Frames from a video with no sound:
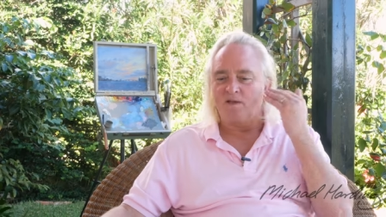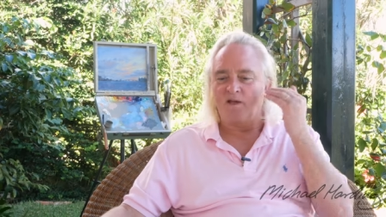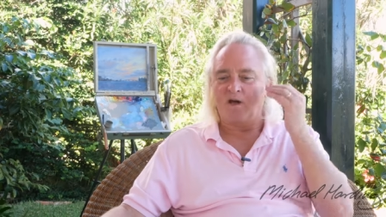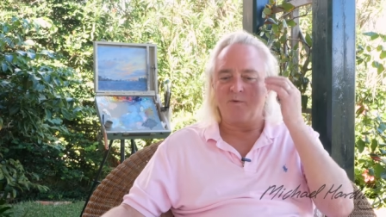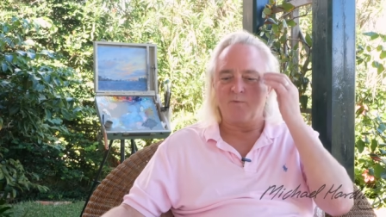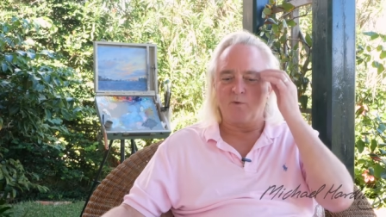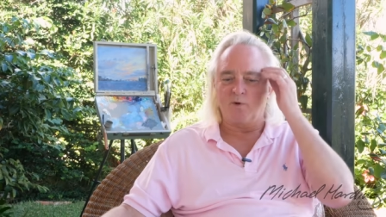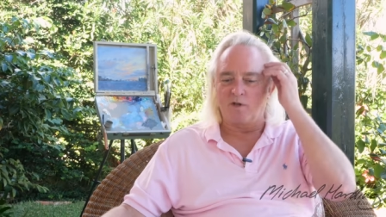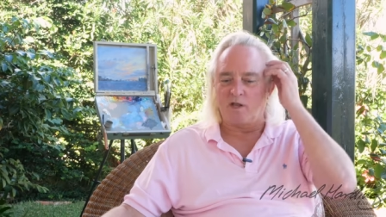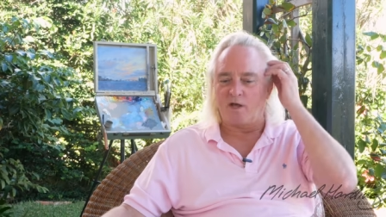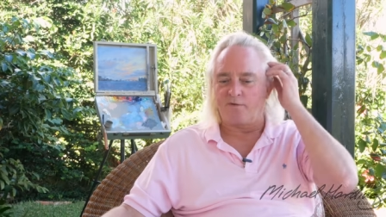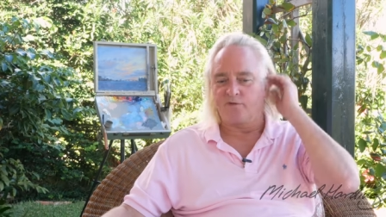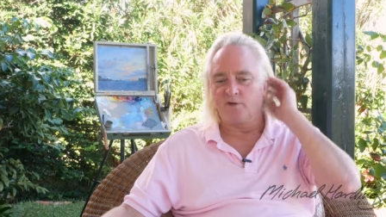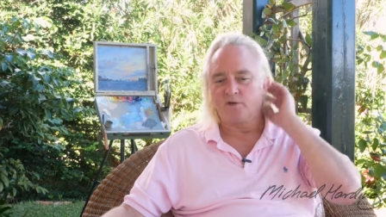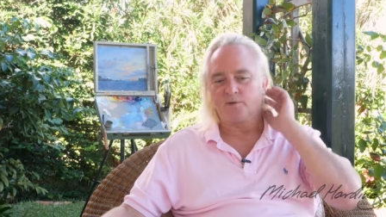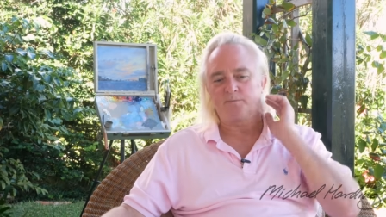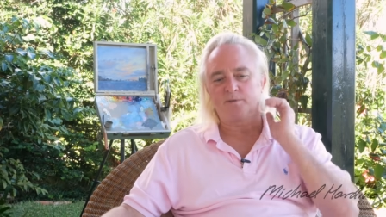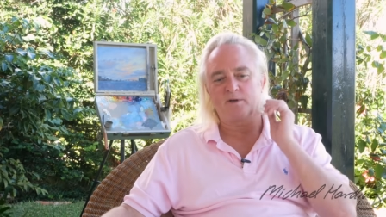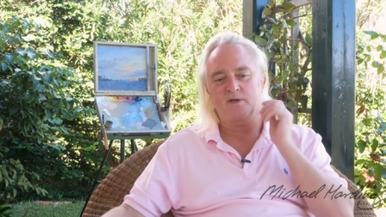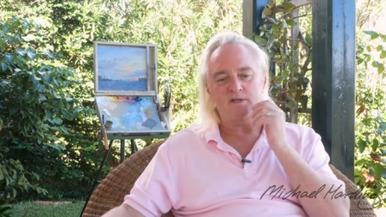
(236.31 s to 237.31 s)
I will have
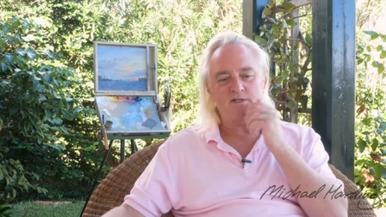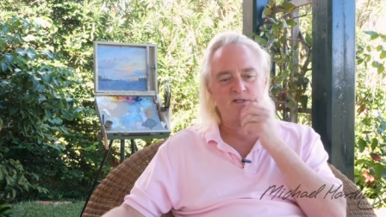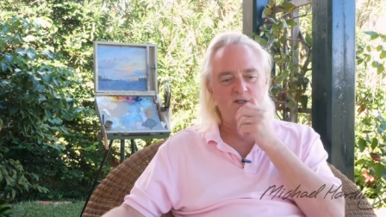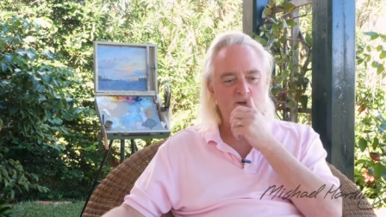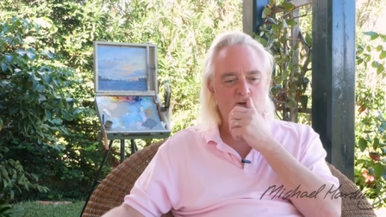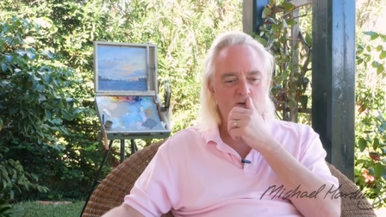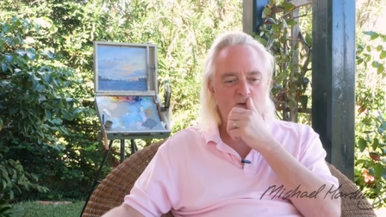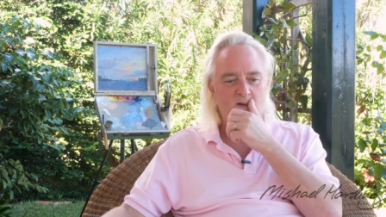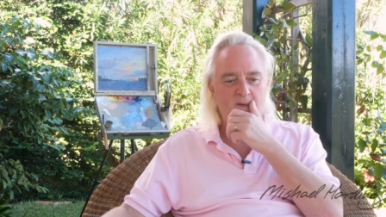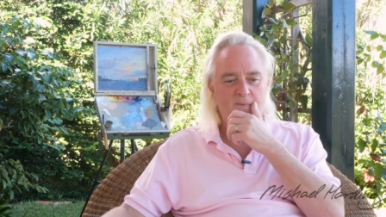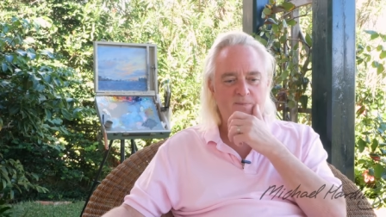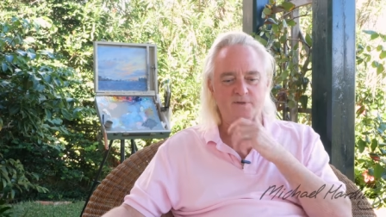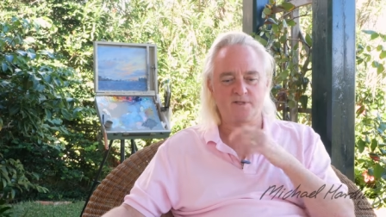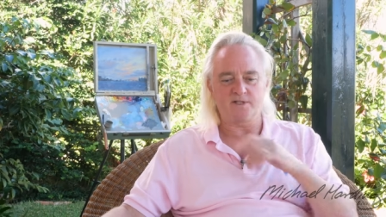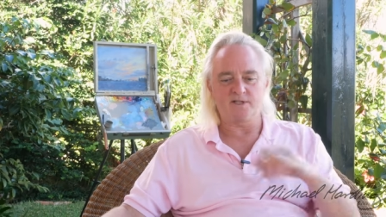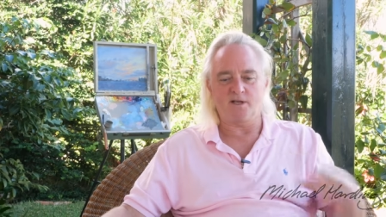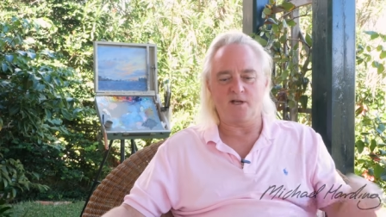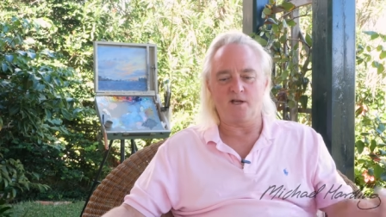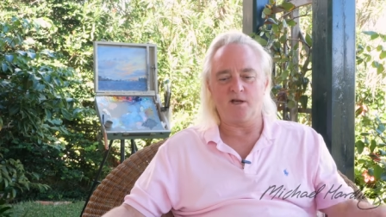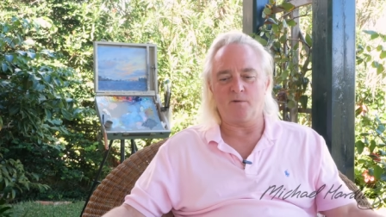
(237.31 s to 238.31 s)
the odd person call up and
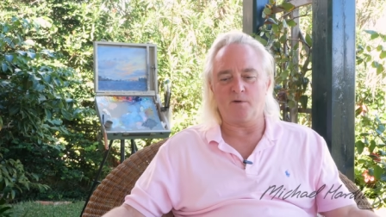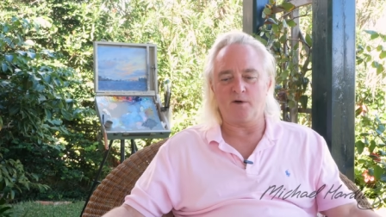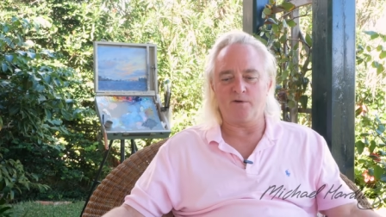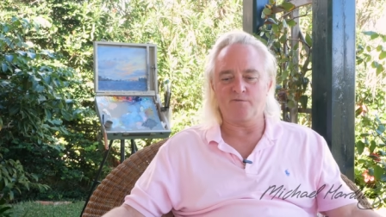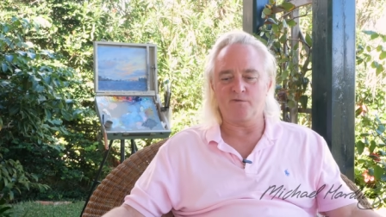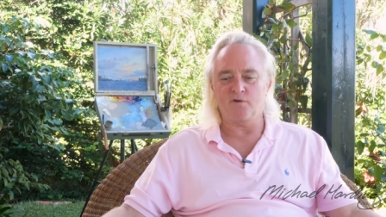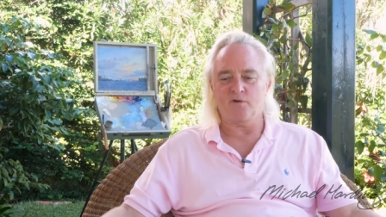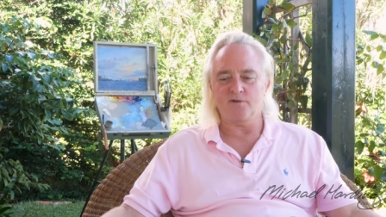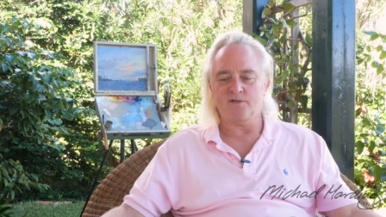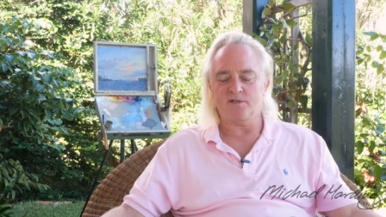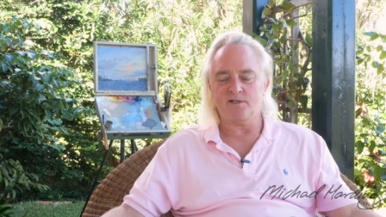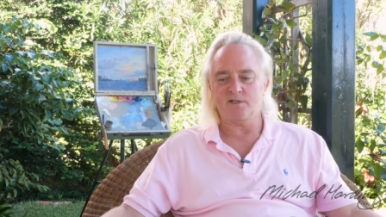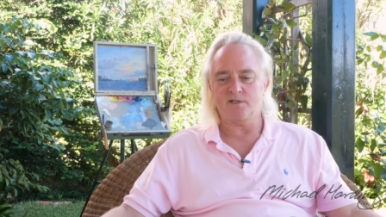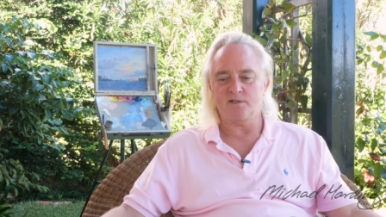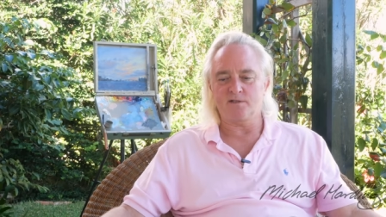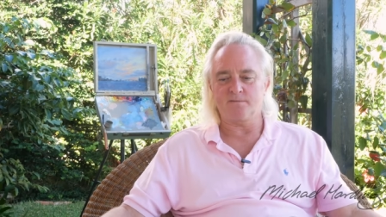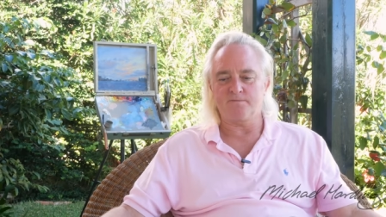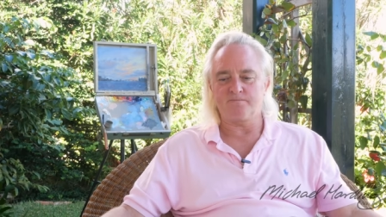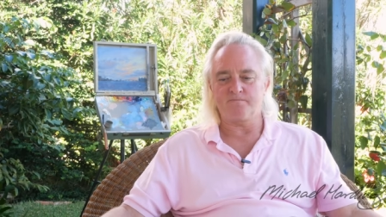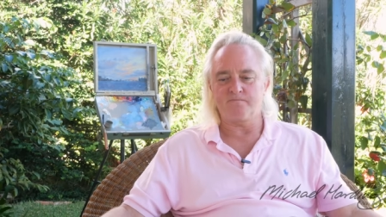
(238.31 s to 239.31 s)
say, oh, I've got
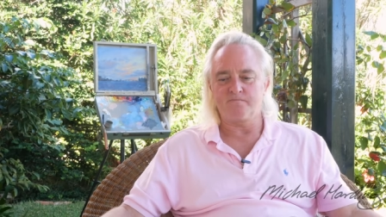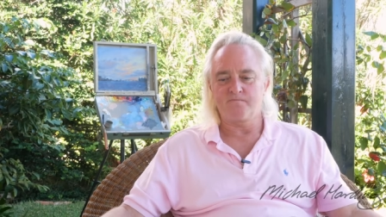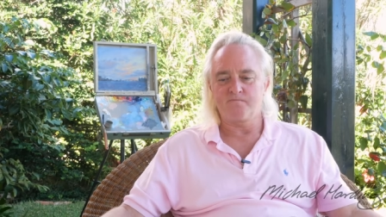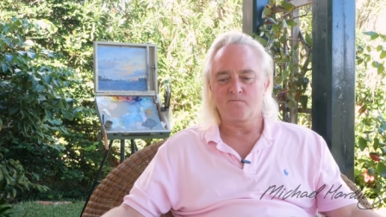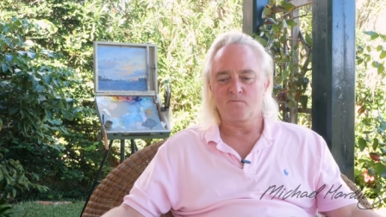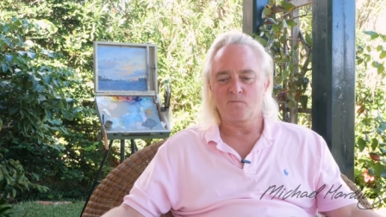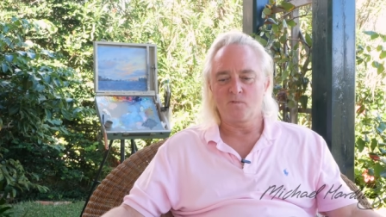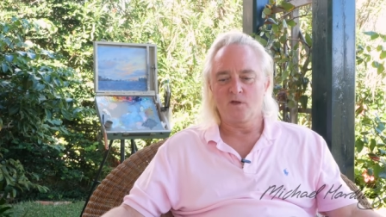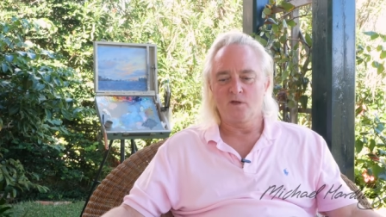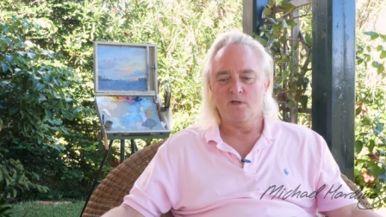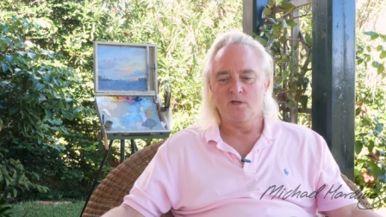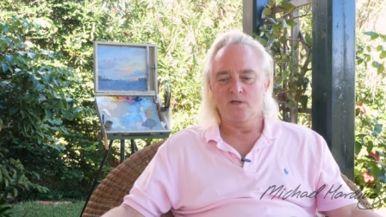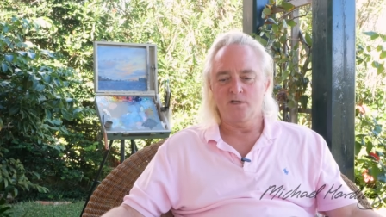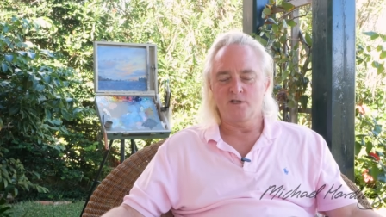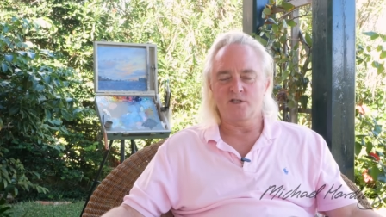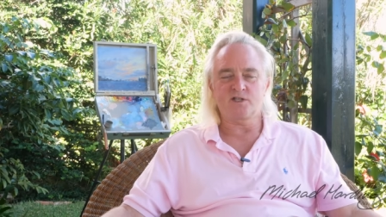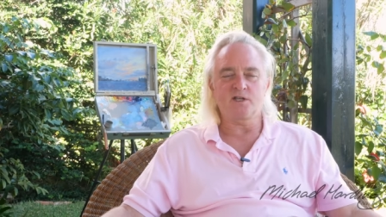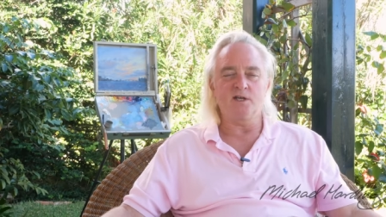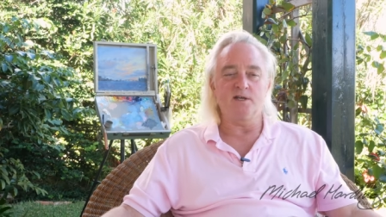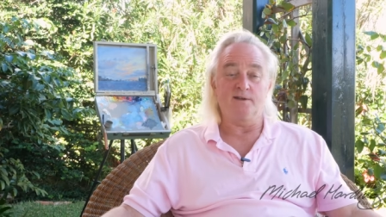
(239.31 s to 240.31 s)

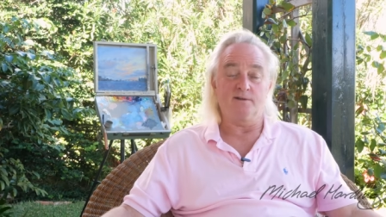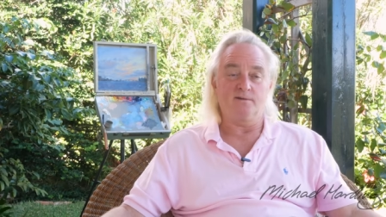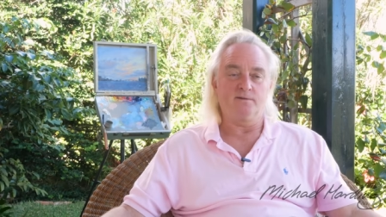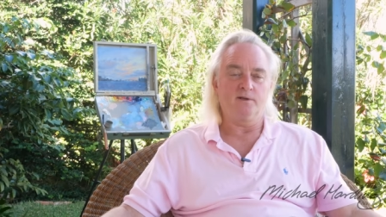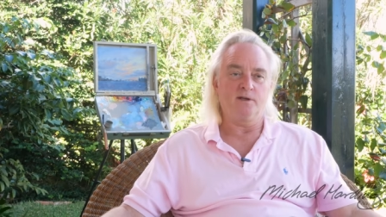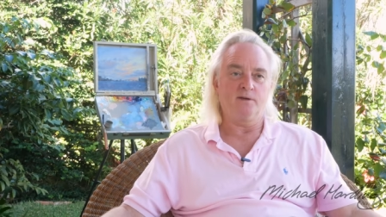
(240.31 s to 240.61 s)
skin